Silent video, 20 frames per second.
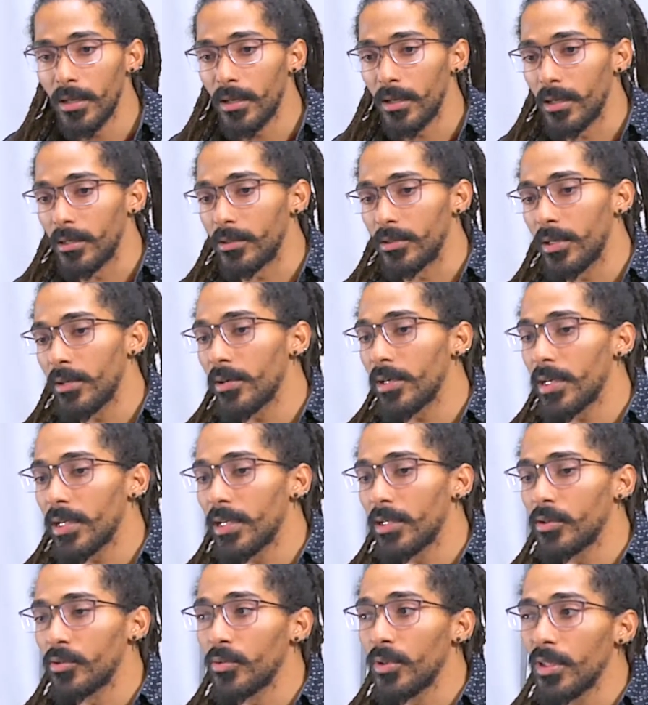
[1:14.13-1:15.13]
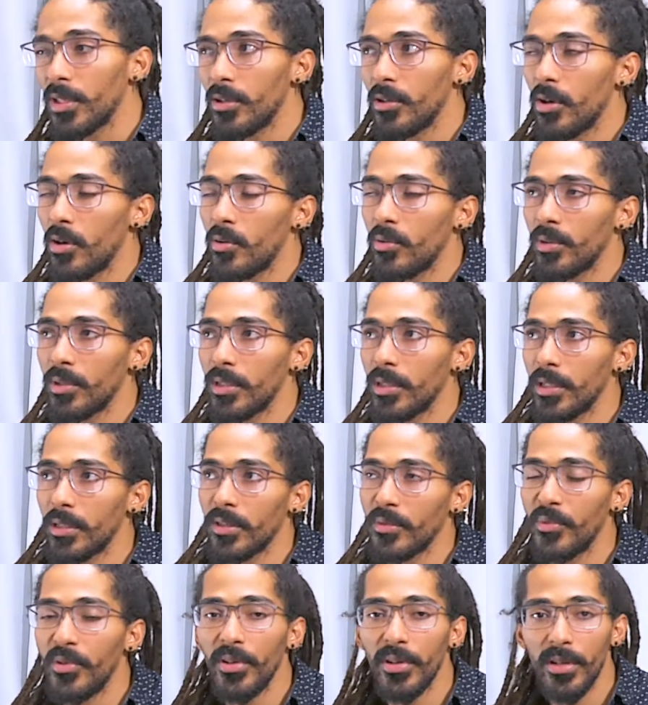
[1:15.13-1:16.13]
Jared is really known in the
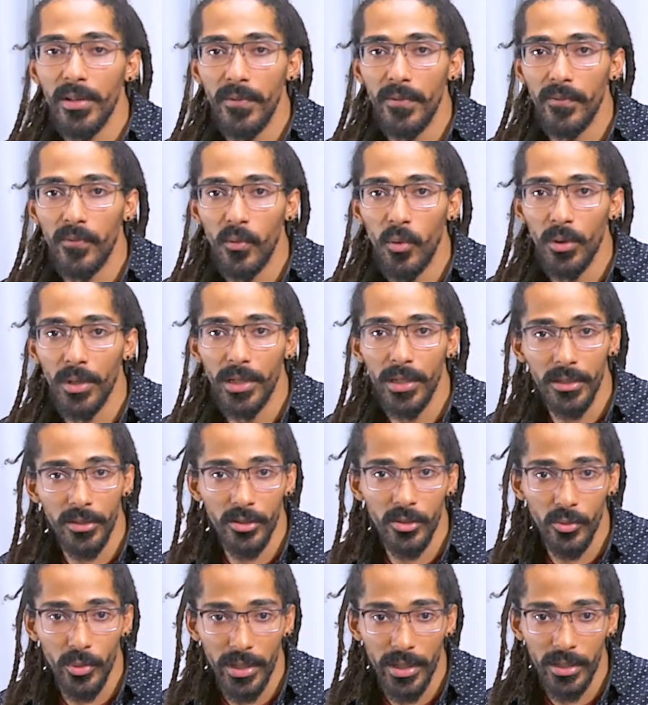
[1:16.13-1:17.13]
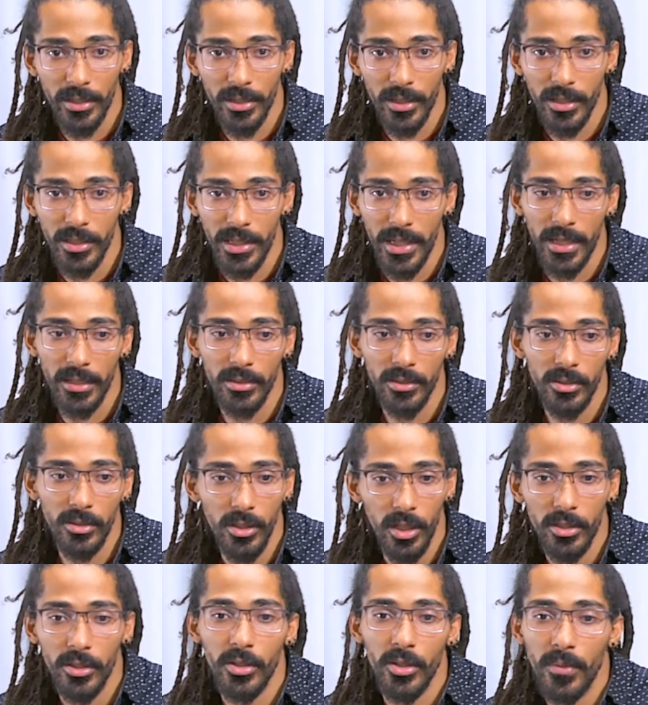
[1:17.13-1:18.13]
community for his swings because he has
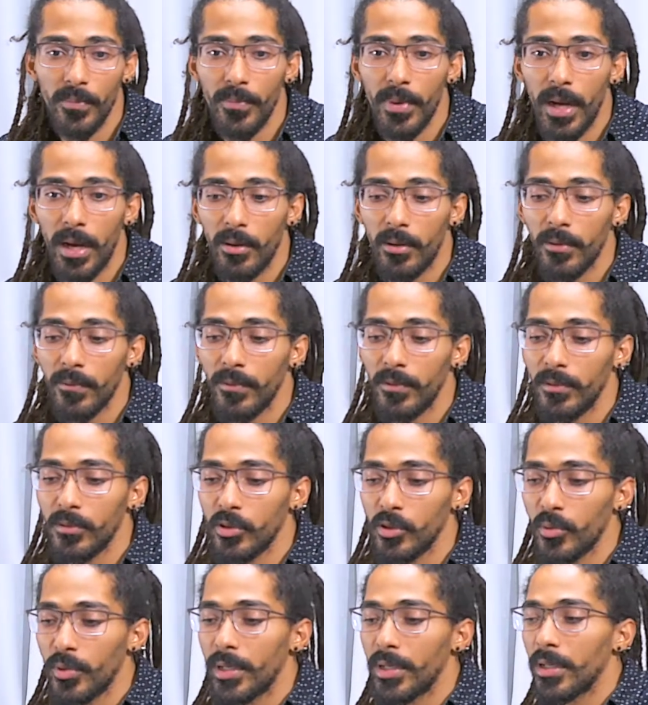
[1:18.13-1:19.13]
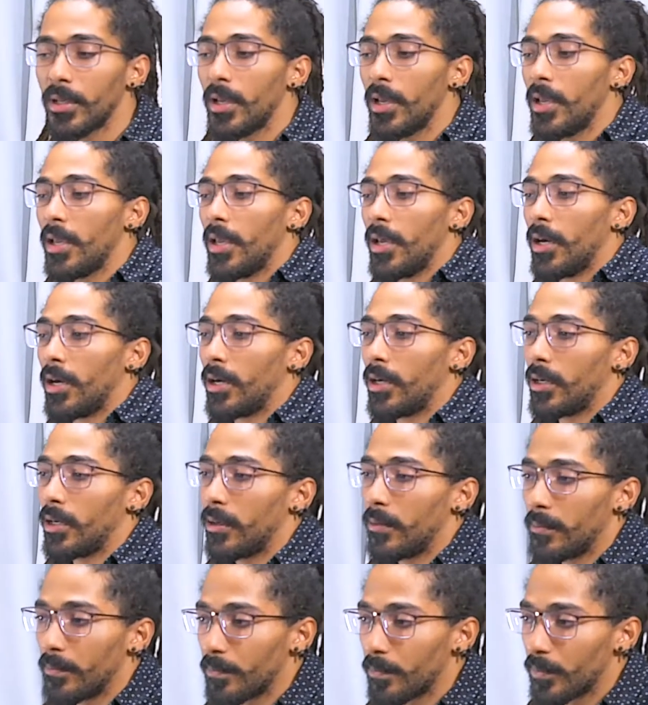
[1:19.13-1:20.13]
such a good, powerful swing
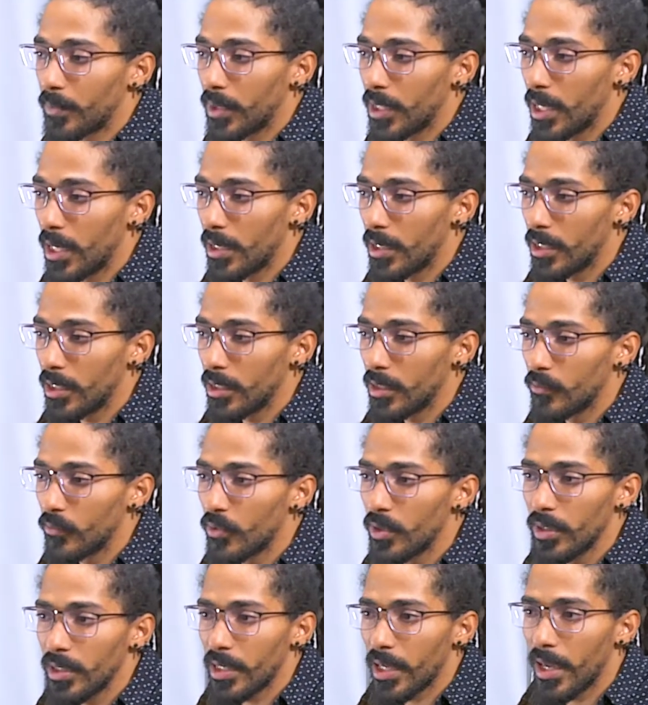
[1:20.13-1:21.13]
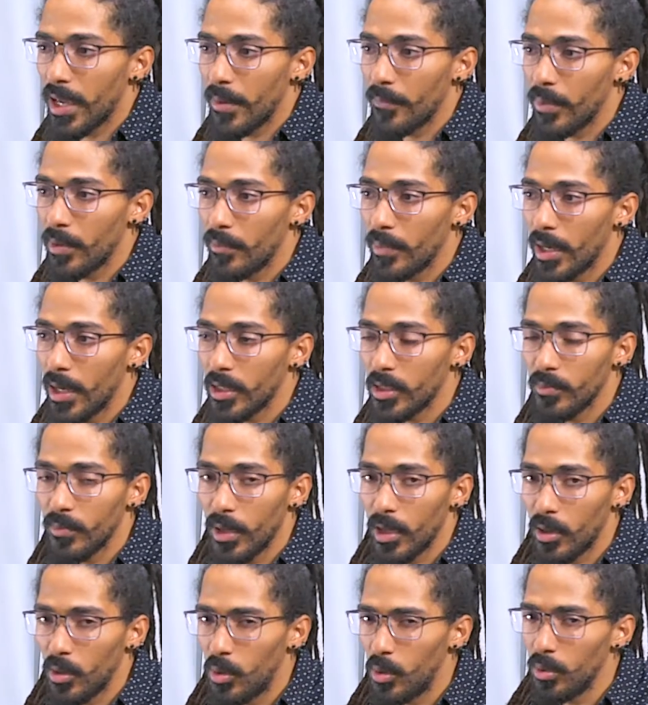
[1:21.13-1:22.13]
that really can't be matched by
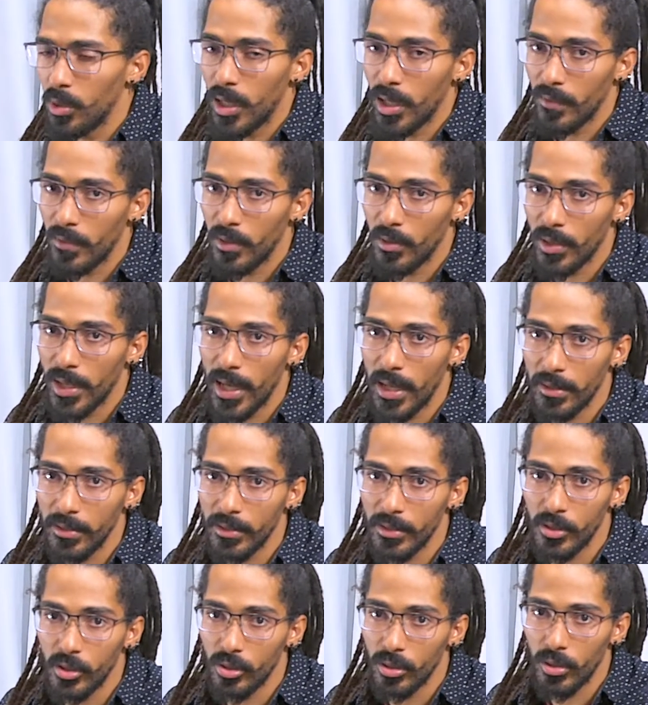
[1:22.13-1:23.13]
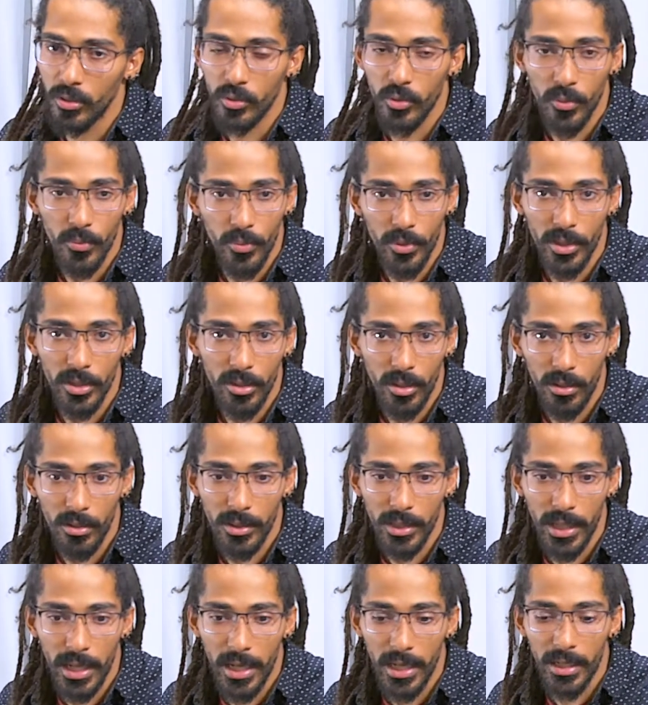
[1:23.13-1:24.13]
a whole lot of other athletes. He's also a pretty tall
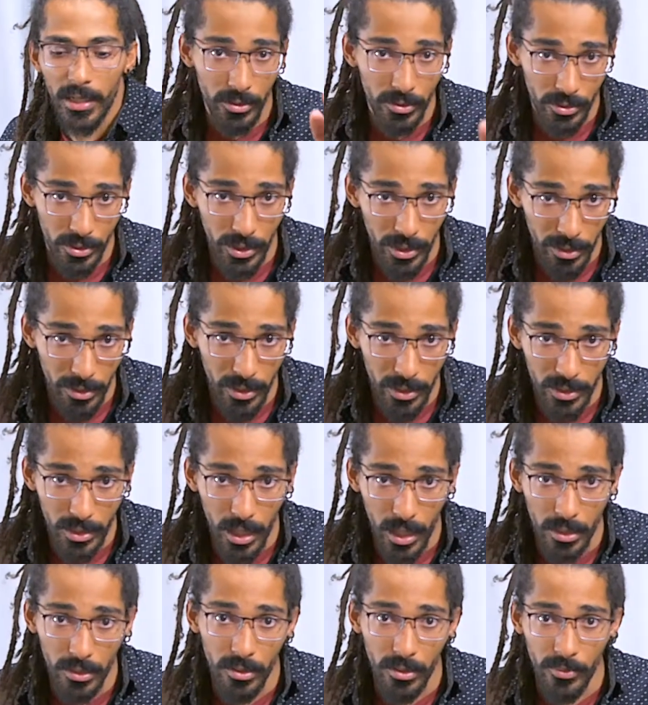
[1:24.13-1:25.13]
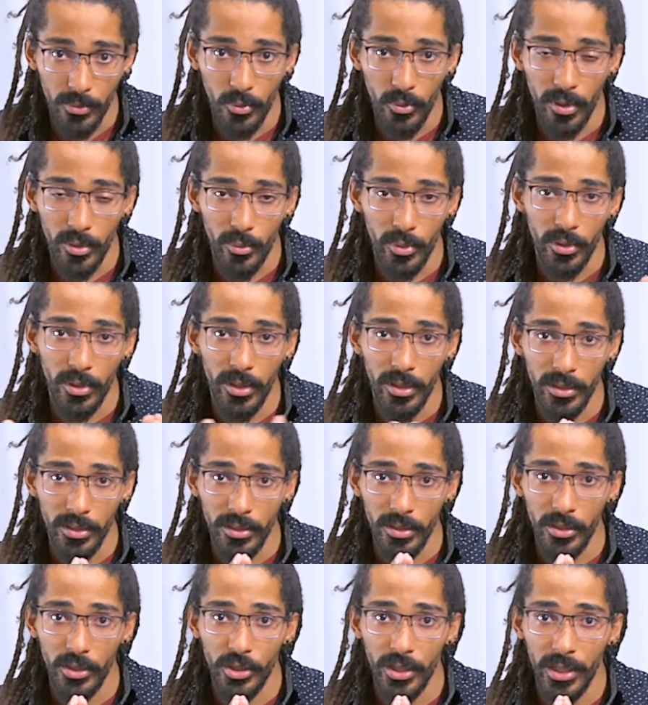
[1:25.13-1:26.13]
guy. Jared has gotten to the point where his
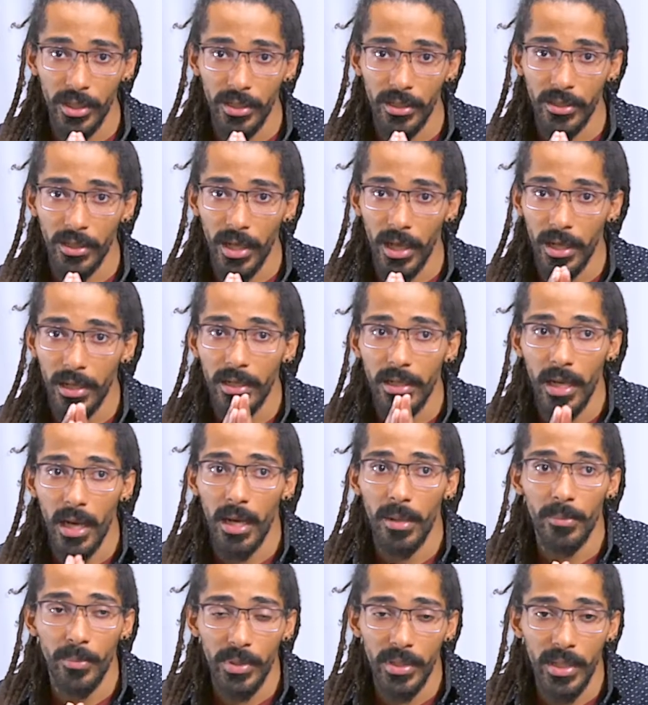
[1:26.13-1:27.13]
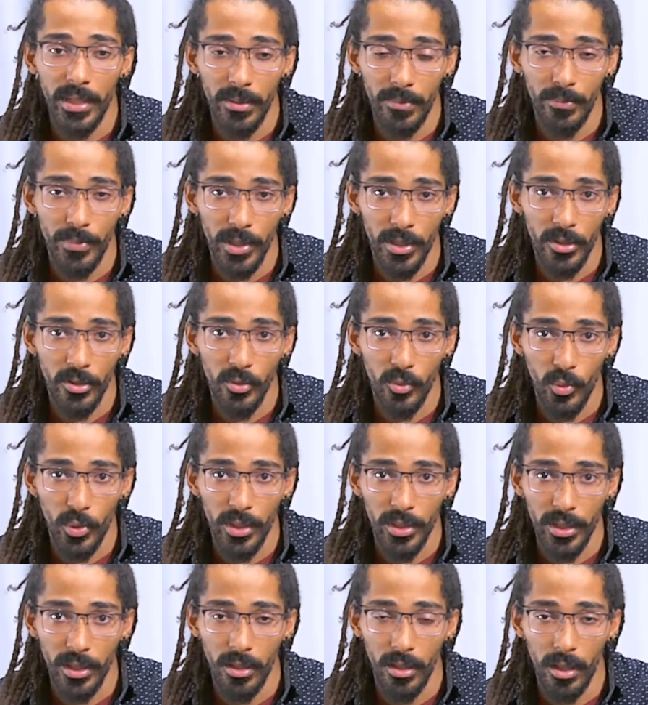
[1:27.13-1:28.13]
laches cannot be any bigger
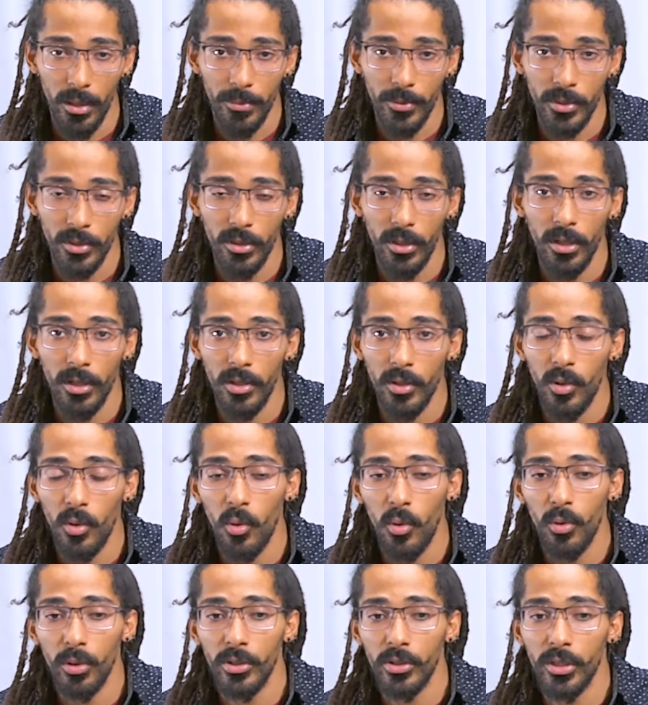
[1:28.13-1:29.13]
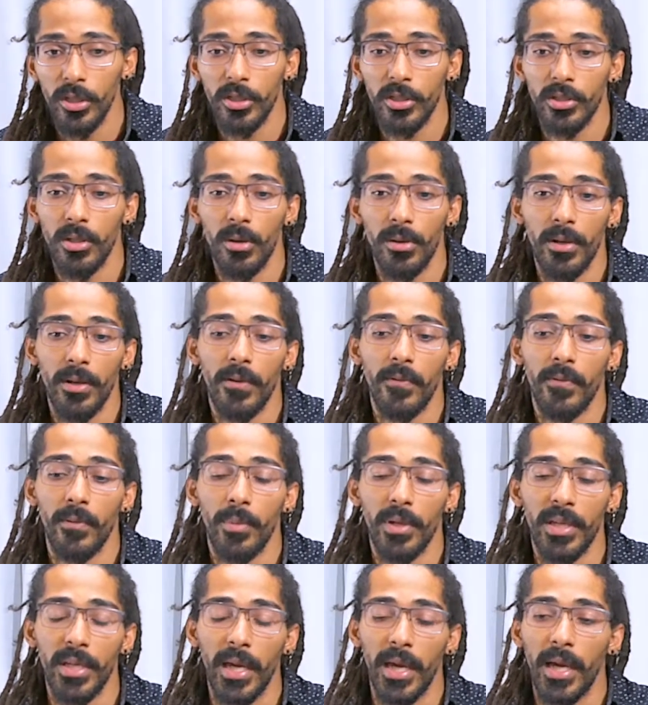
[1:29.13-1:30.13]
with an upstart or just starting from a
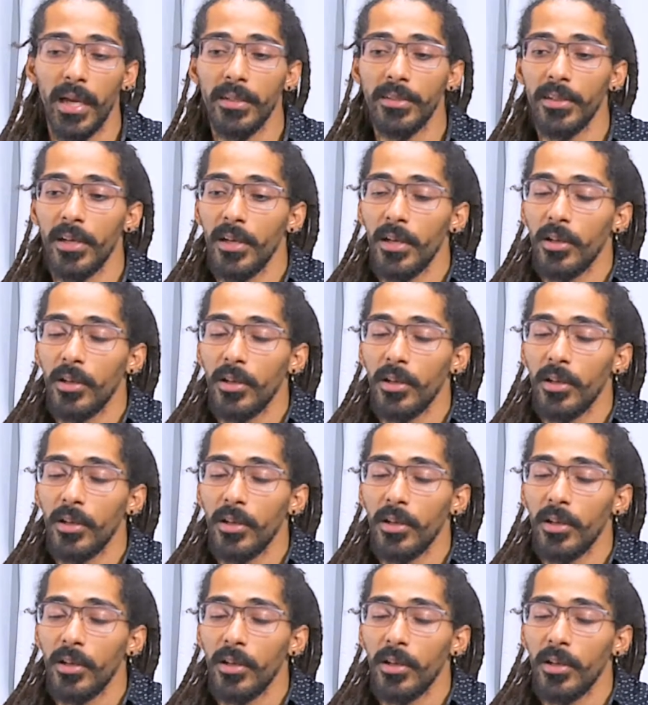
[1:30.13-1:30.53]
cast.